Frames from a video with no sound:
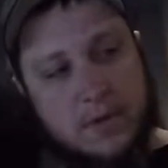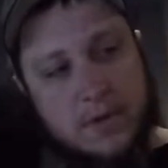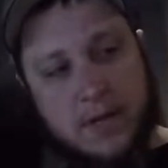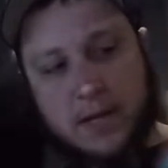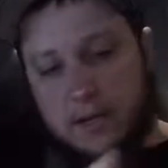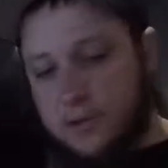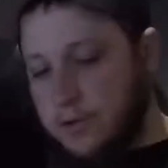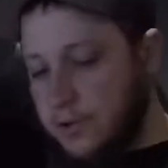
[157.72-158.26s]

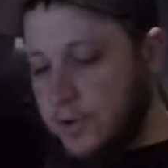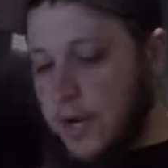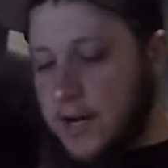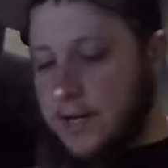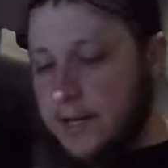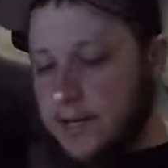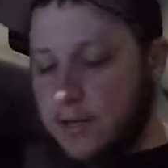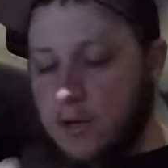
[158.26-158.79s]
and
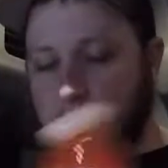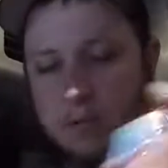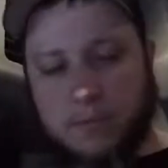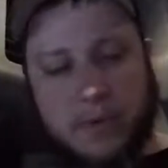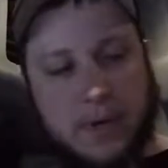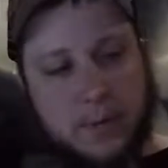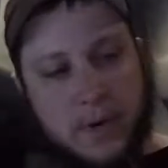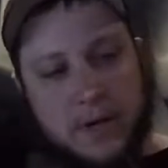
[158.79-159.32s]
shake it.
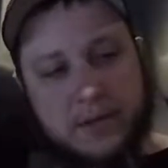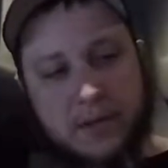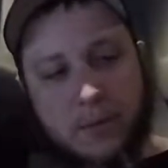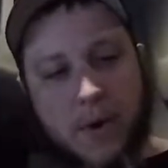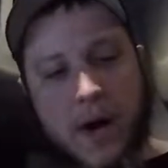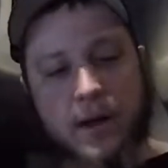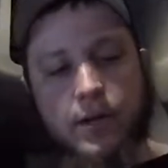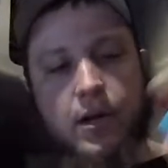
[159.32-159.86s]
And watch the
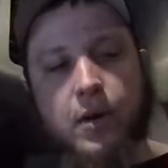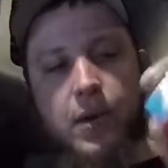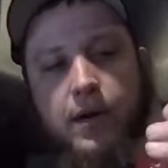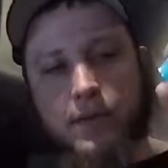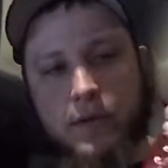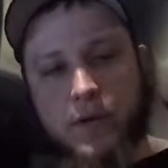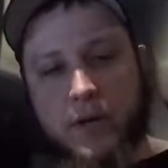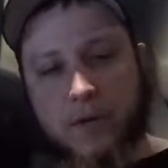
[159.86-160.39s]
water go
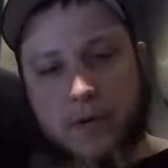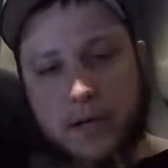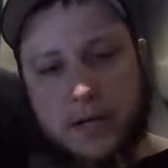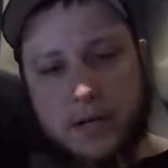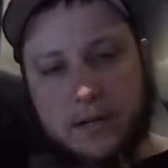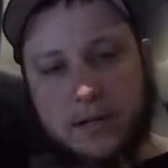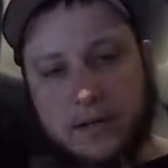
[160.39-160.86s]
everywhere, right?